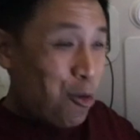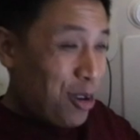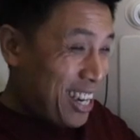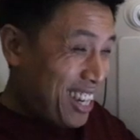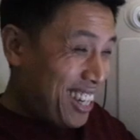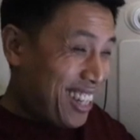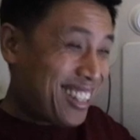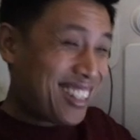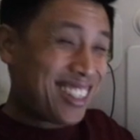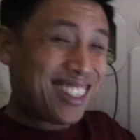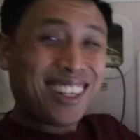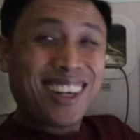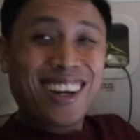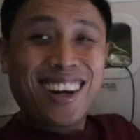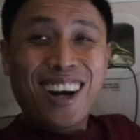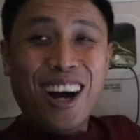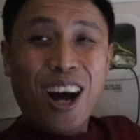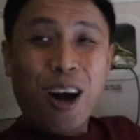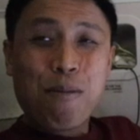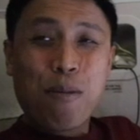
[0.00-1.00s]
weeks
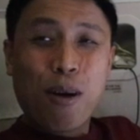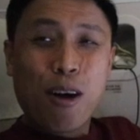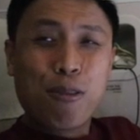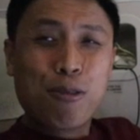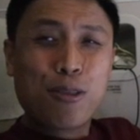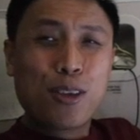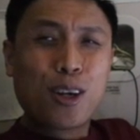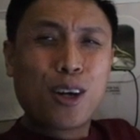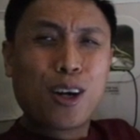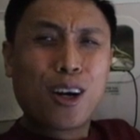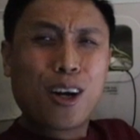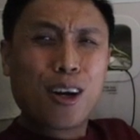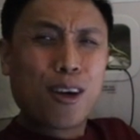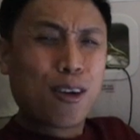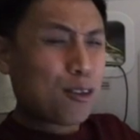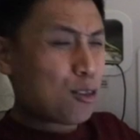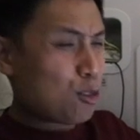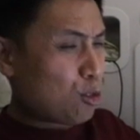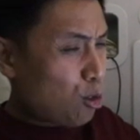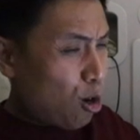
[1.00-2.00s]
above
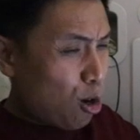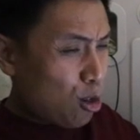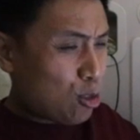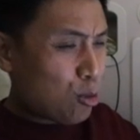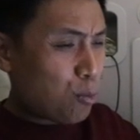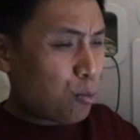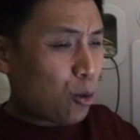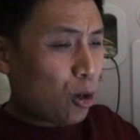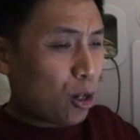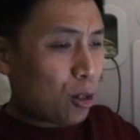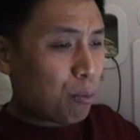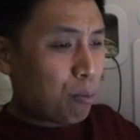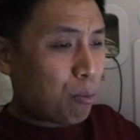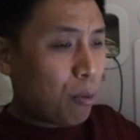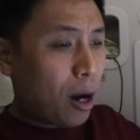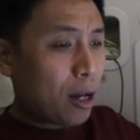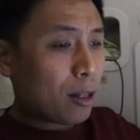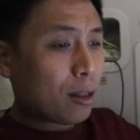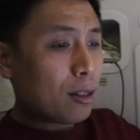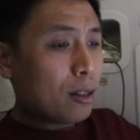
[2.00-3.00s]
the strong support,
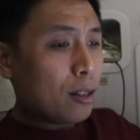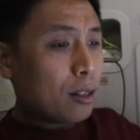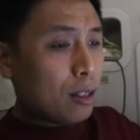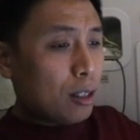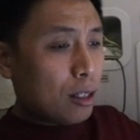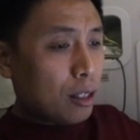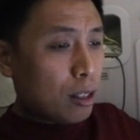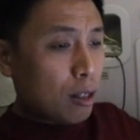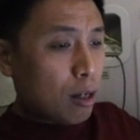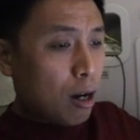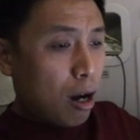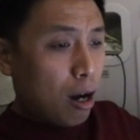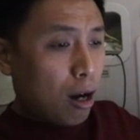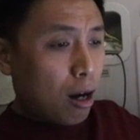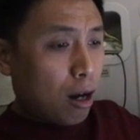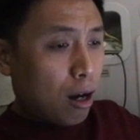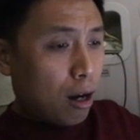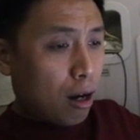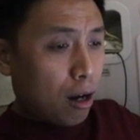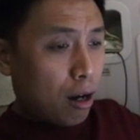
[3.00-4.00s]
but
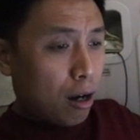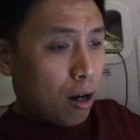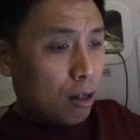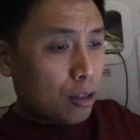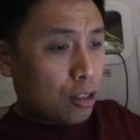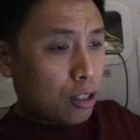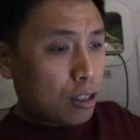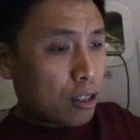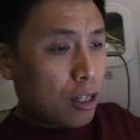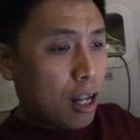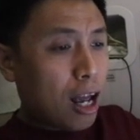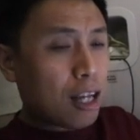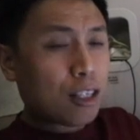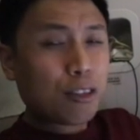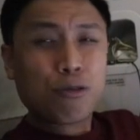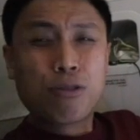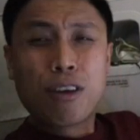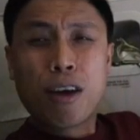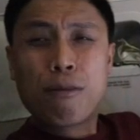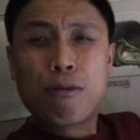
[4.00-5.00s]
just
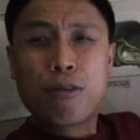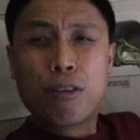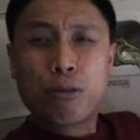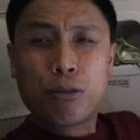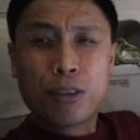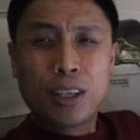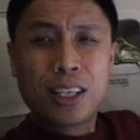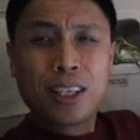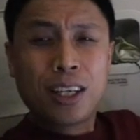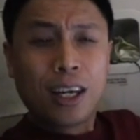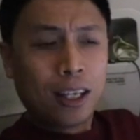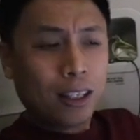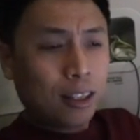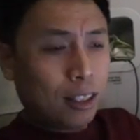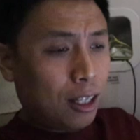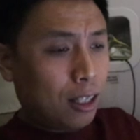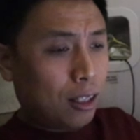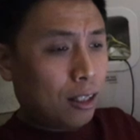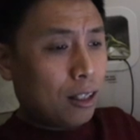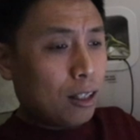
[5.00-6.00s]
last Feb 15,
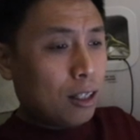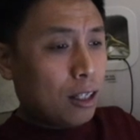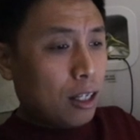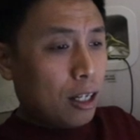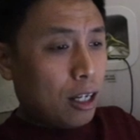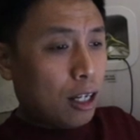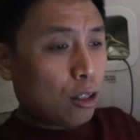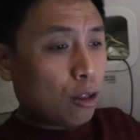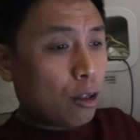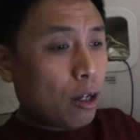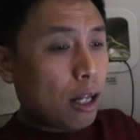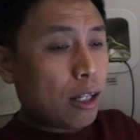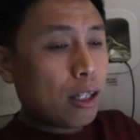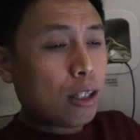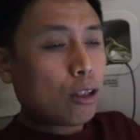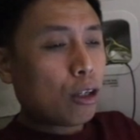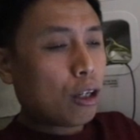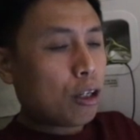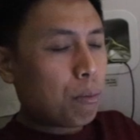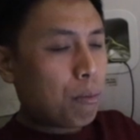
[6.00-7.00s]
18, it already
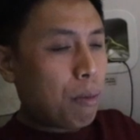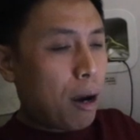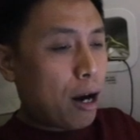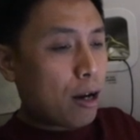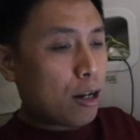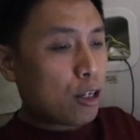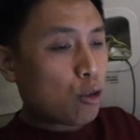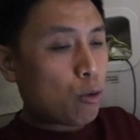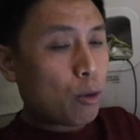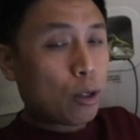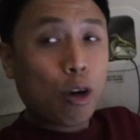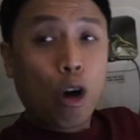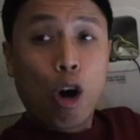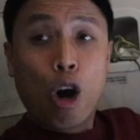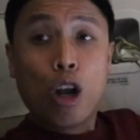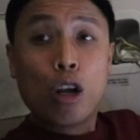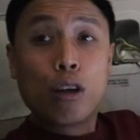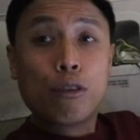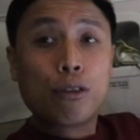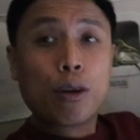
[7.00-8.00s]
turned bearish with
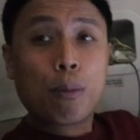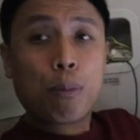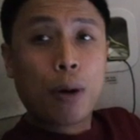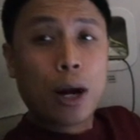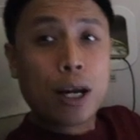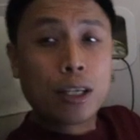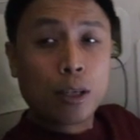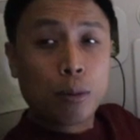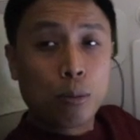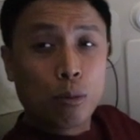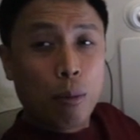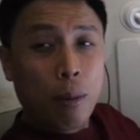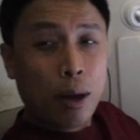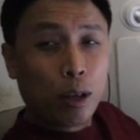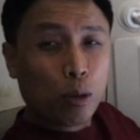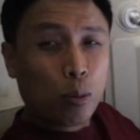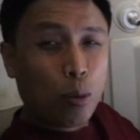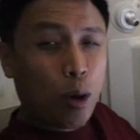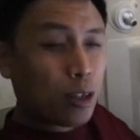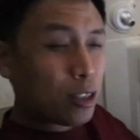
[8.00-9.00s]
all of the price and
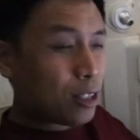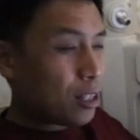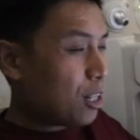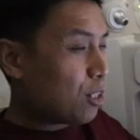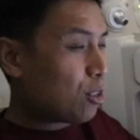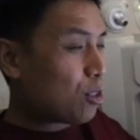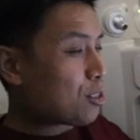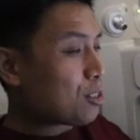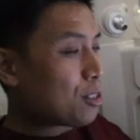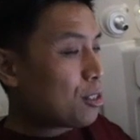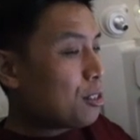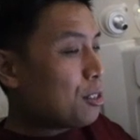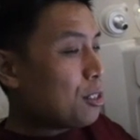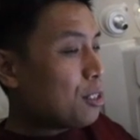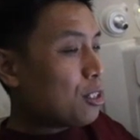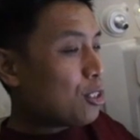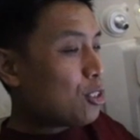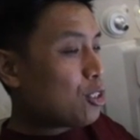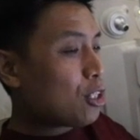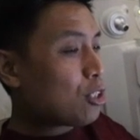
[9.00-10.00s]
momentum oscillators
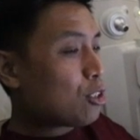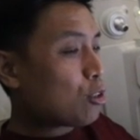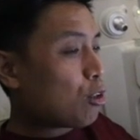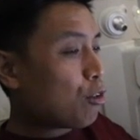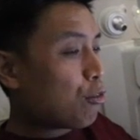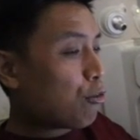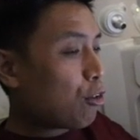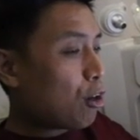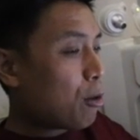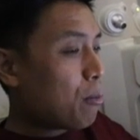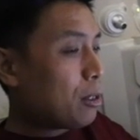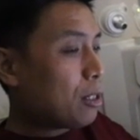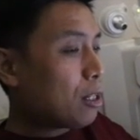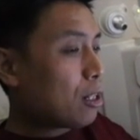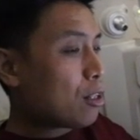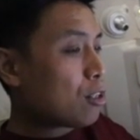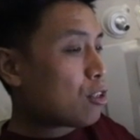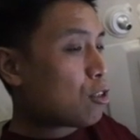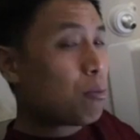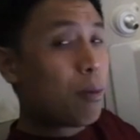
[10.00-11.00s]
just confirming
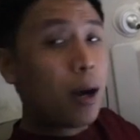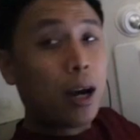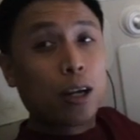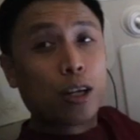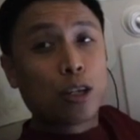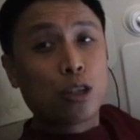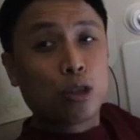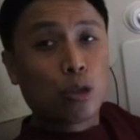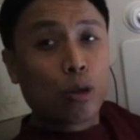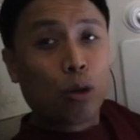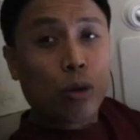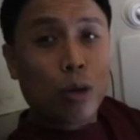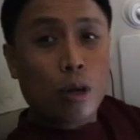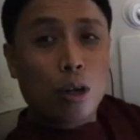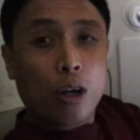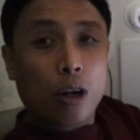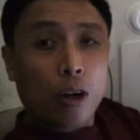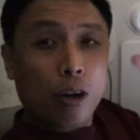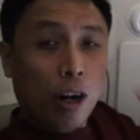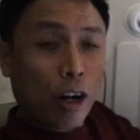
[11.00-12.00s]
that it's bearish. So,
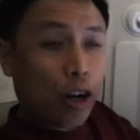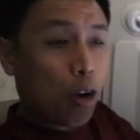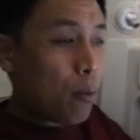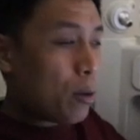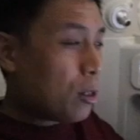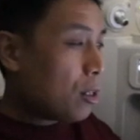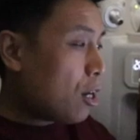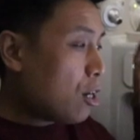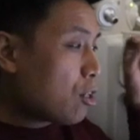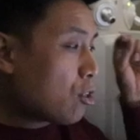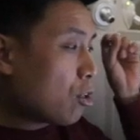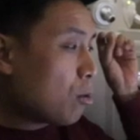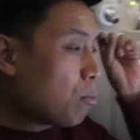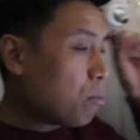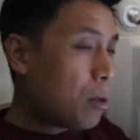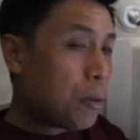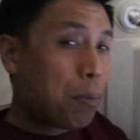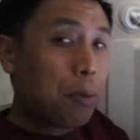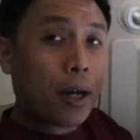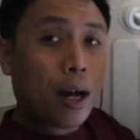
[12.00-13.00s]
recommendation
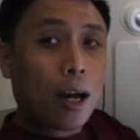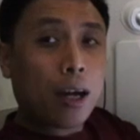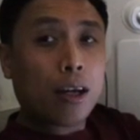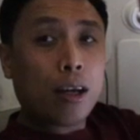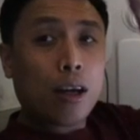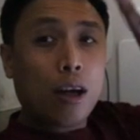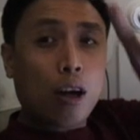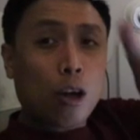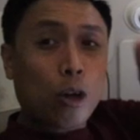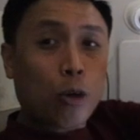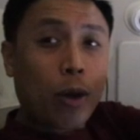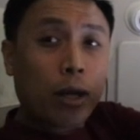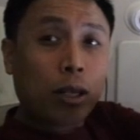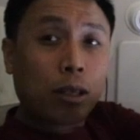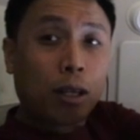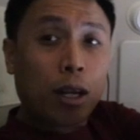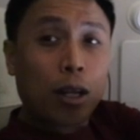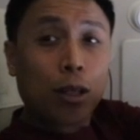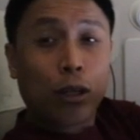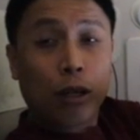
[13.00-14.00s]
BPI, quick
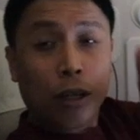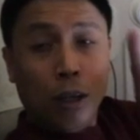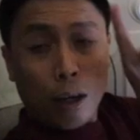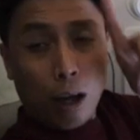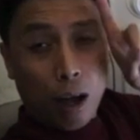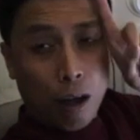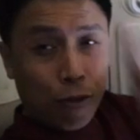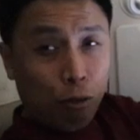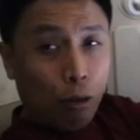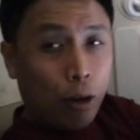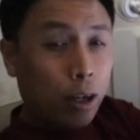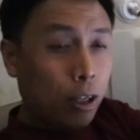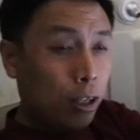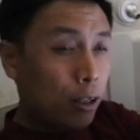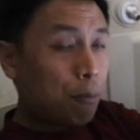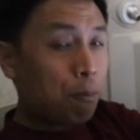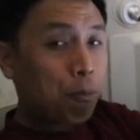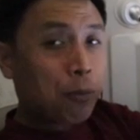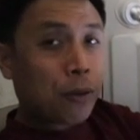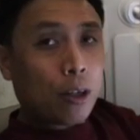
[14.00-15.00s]
trader, avoid.
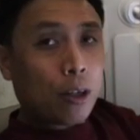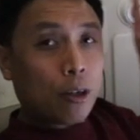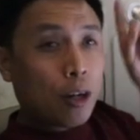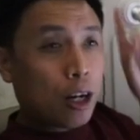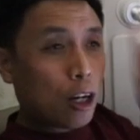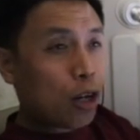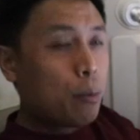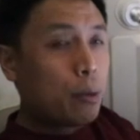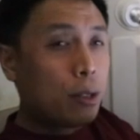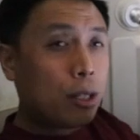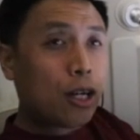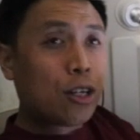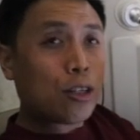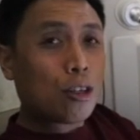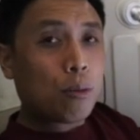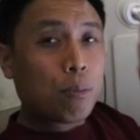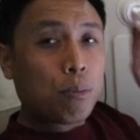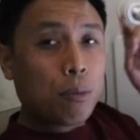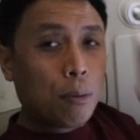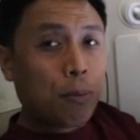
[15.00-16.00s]

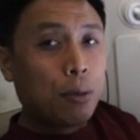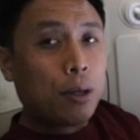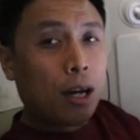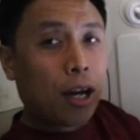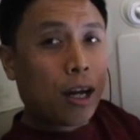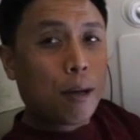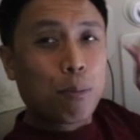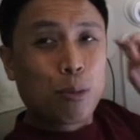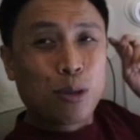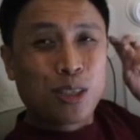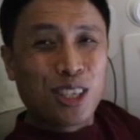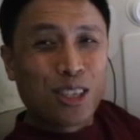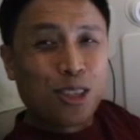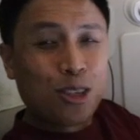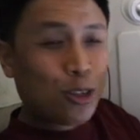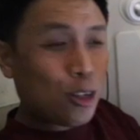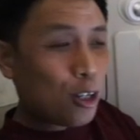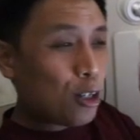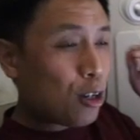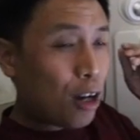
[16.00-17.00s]
Recommendation BPI,
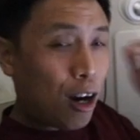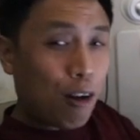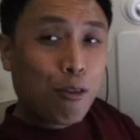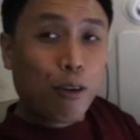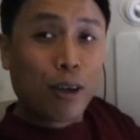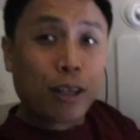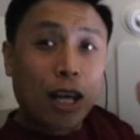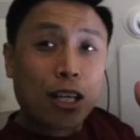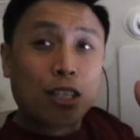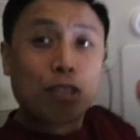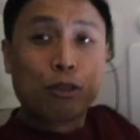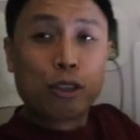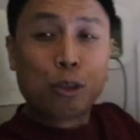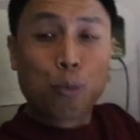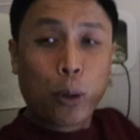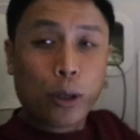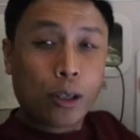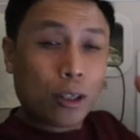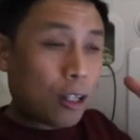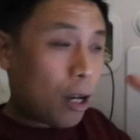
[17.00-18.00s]
position trader, avoid as of this
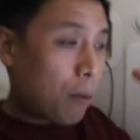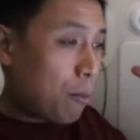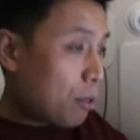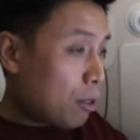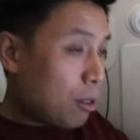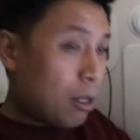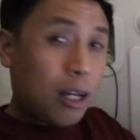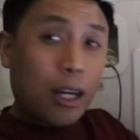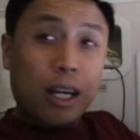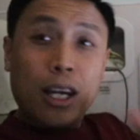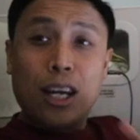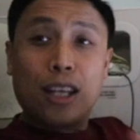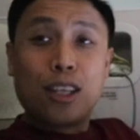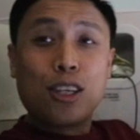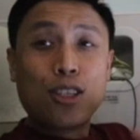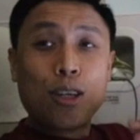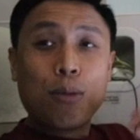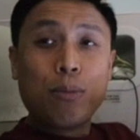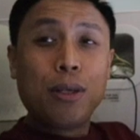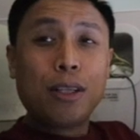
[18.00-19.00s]
point in time. It
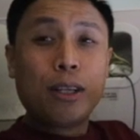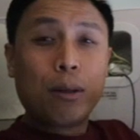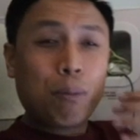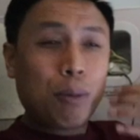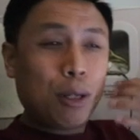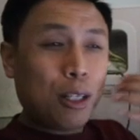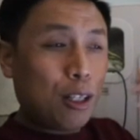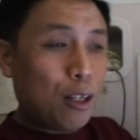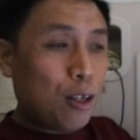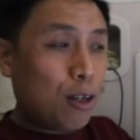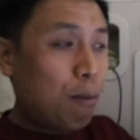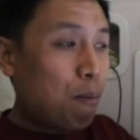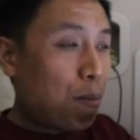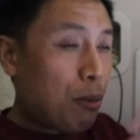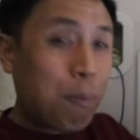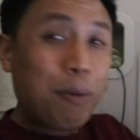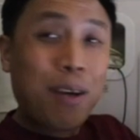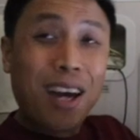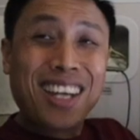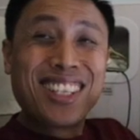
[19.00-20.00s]
doesn't mean that
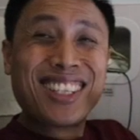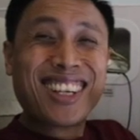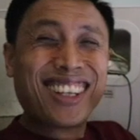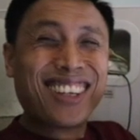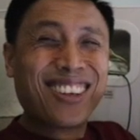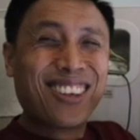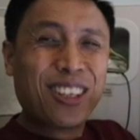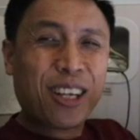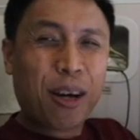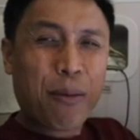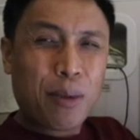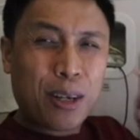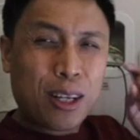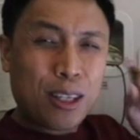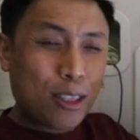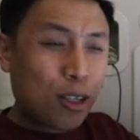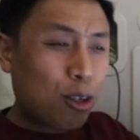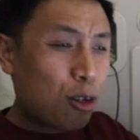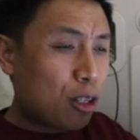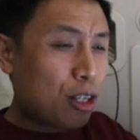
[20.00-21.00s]
BPI is not a good company.
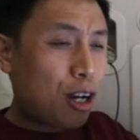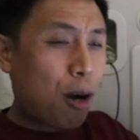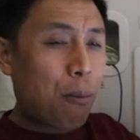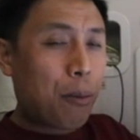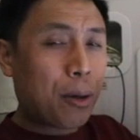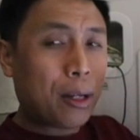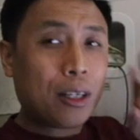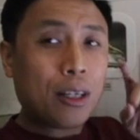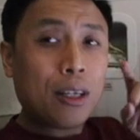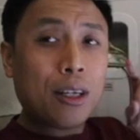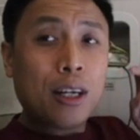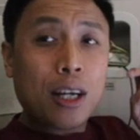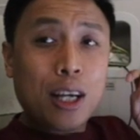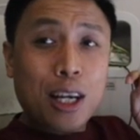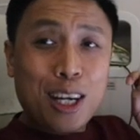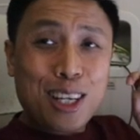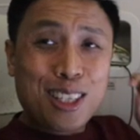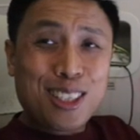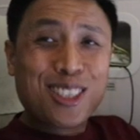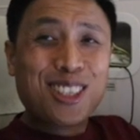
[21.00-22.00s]
It's a good company.
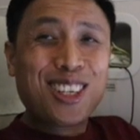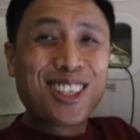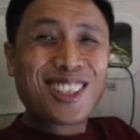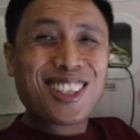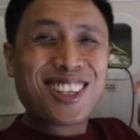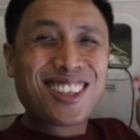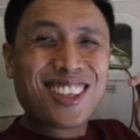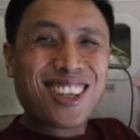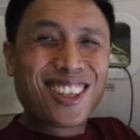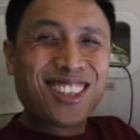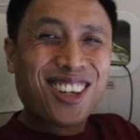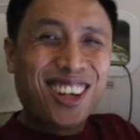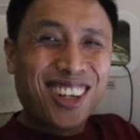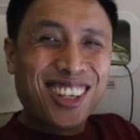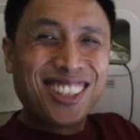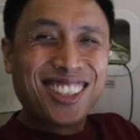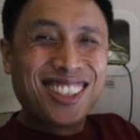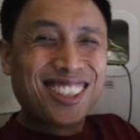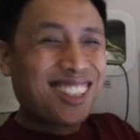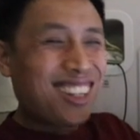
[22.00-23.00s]
It's just that the
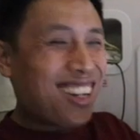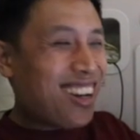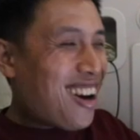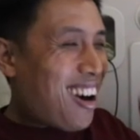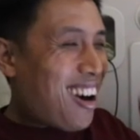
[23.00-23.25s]
charts